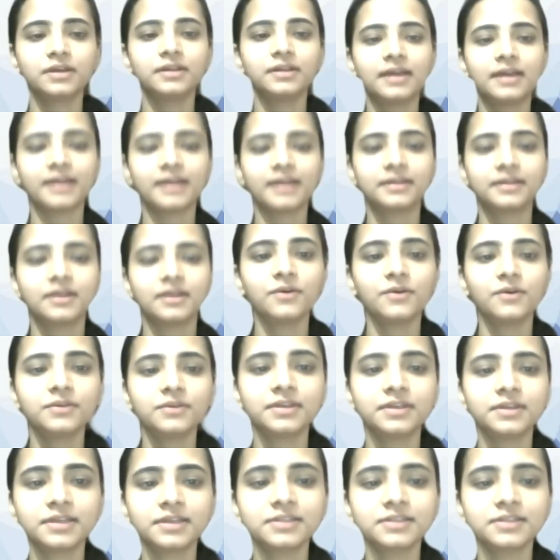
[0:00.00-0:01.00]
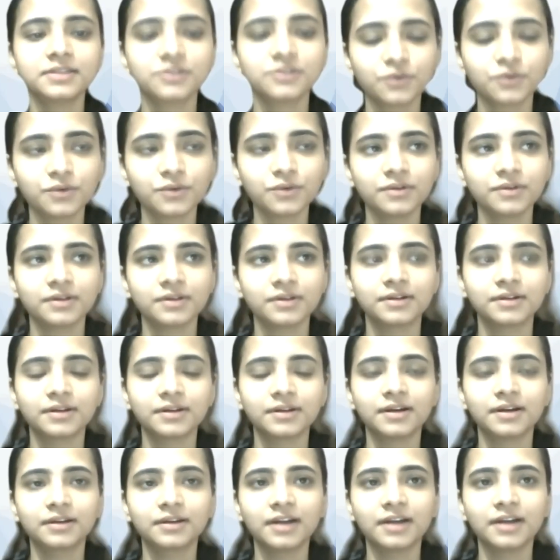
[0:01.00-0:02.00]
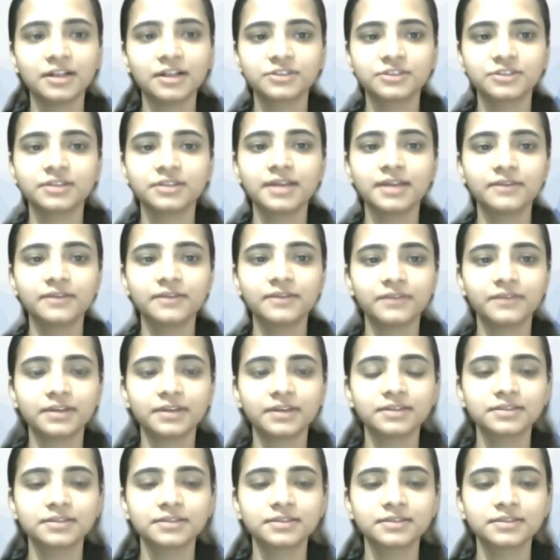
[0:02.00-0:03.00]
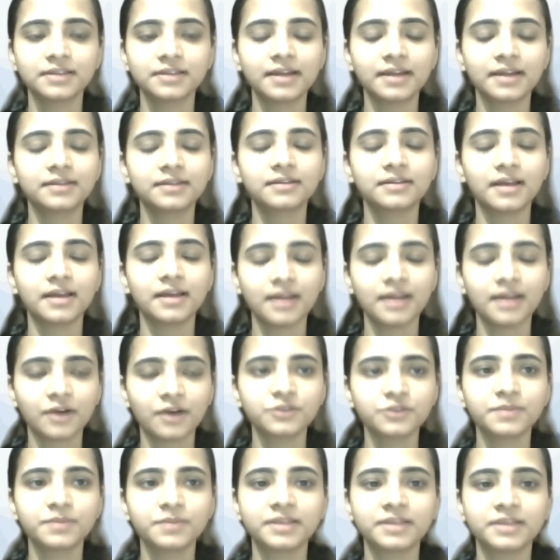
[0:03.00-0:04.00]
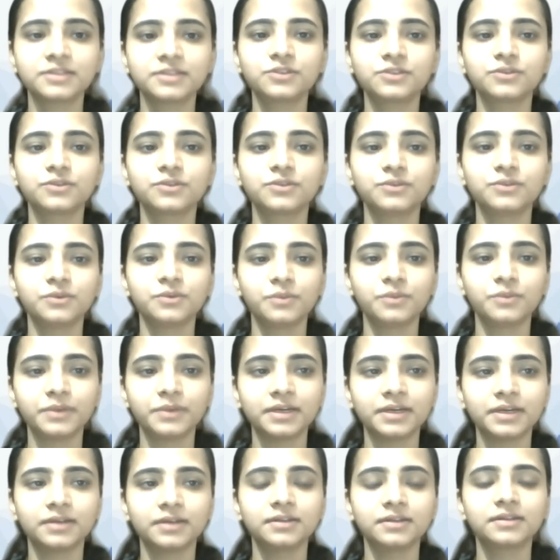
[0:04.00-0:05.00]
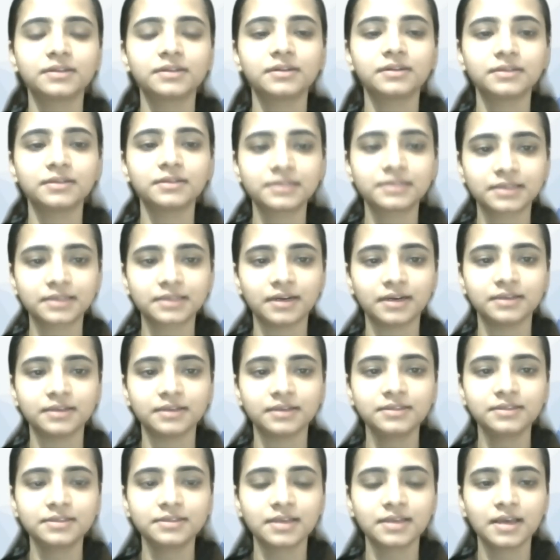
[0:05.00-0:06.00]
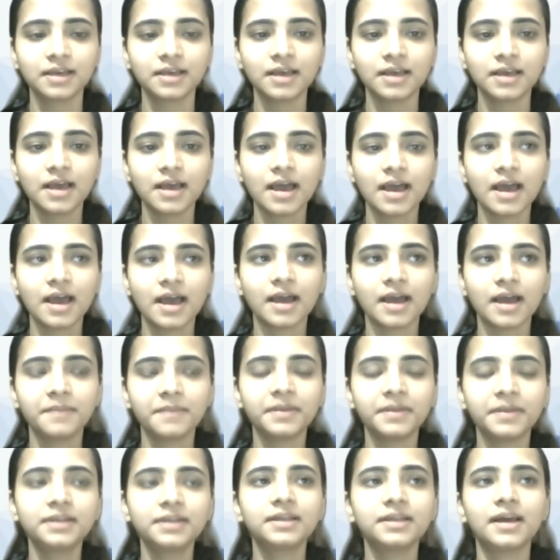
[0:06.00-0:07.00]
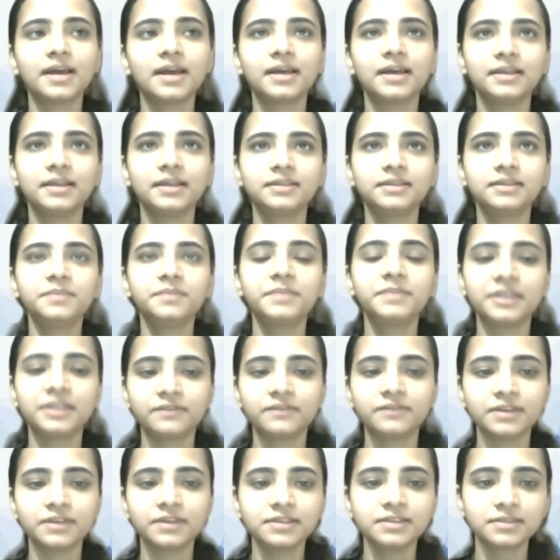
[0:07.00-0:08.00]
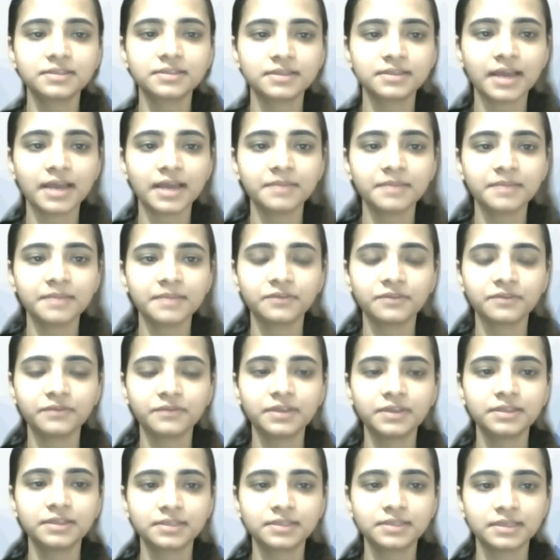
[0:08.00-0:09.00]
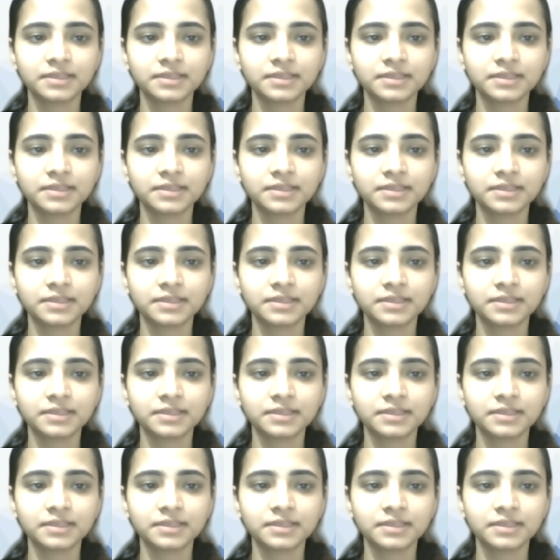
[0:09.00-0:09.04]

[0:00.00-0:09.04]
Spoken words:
right now there is no culture that allows men to wear skirts, but in the previous times, if we